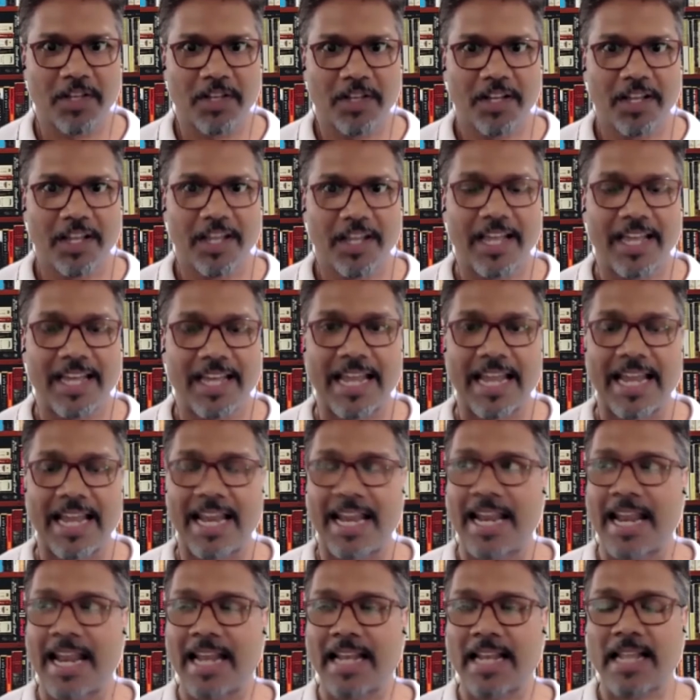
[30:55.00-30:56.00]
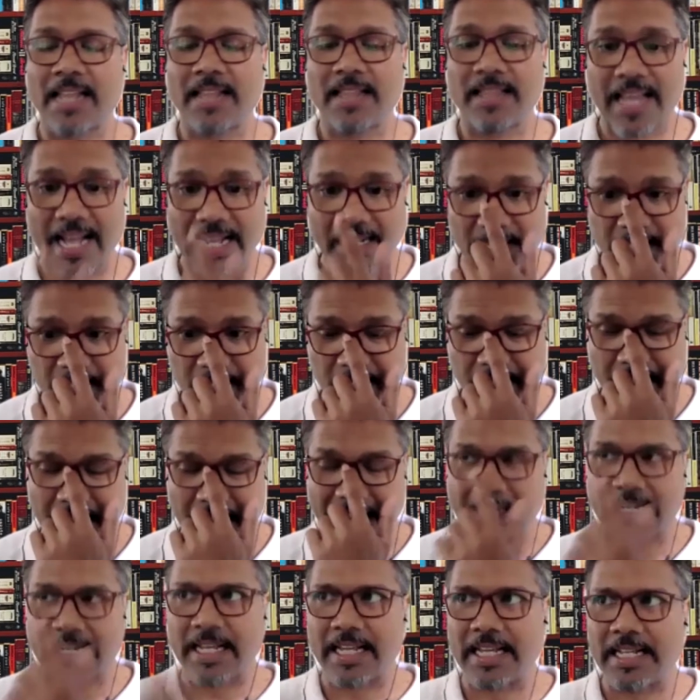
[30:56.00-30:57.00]
And
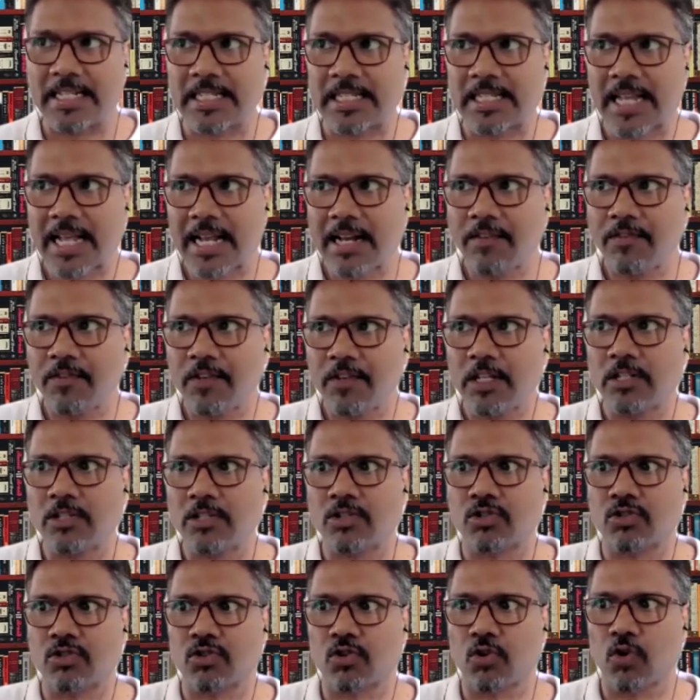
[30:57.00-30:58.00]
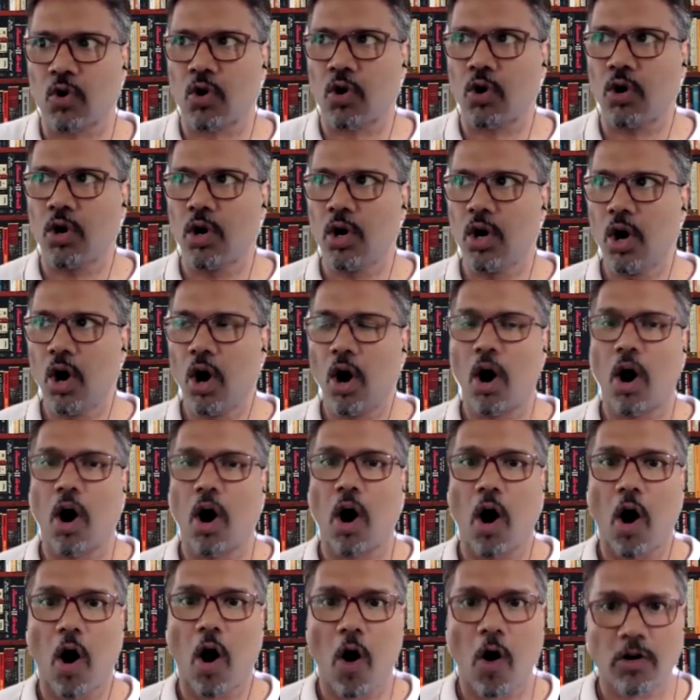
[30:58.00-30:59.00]
that itself is so
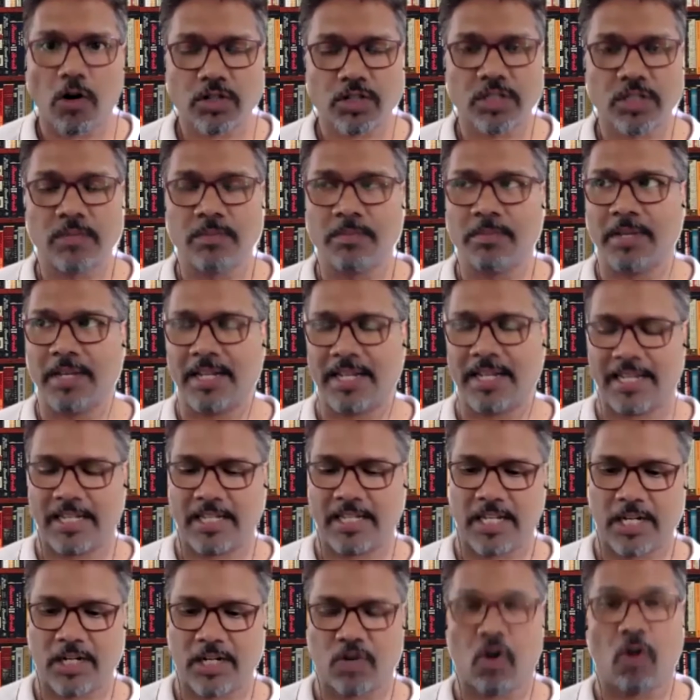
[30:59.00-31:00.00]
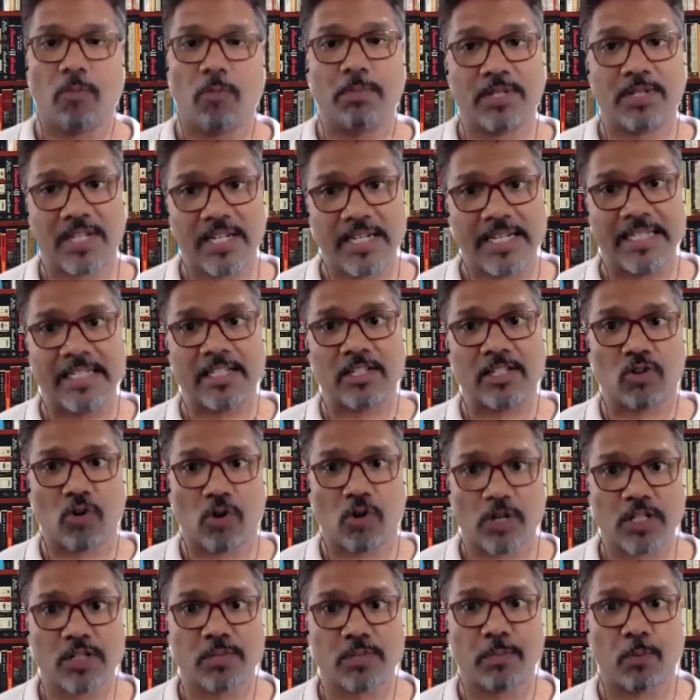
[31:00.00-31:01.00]
awesome. It obviously, it's
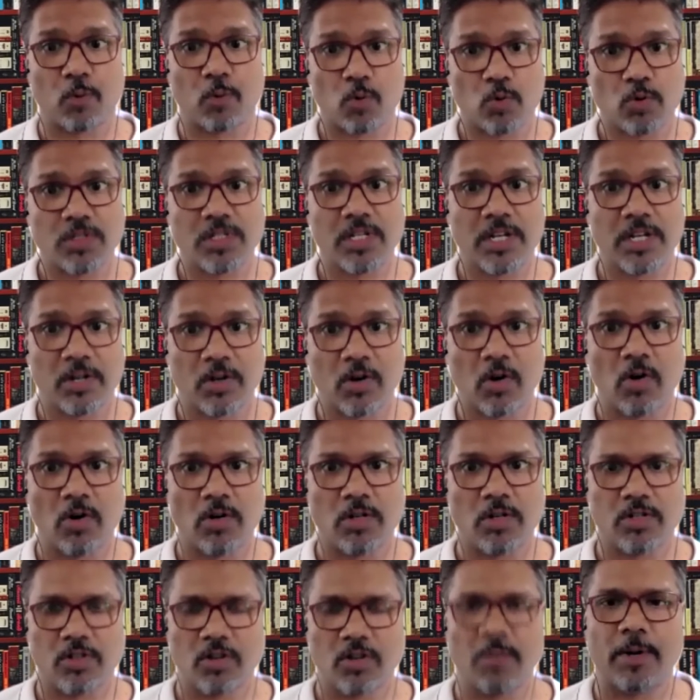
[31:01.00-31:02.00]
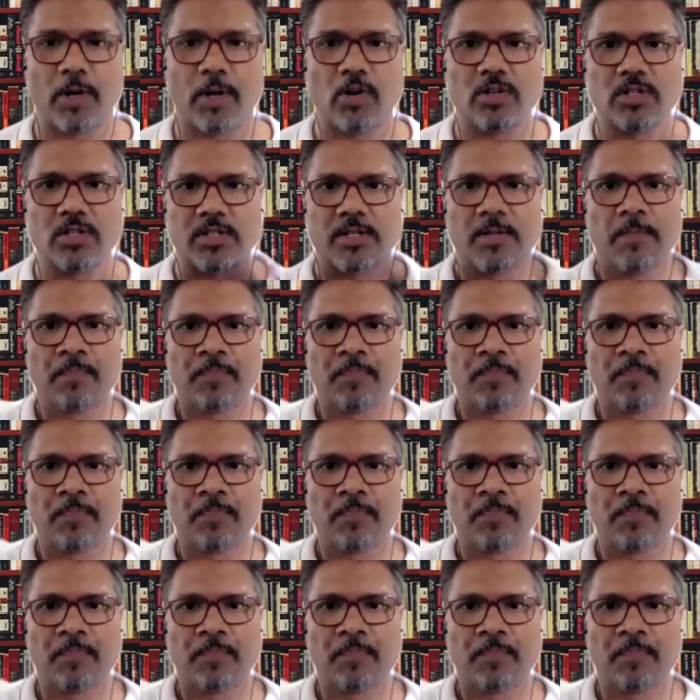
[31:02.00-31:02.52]
got its pros and cons, because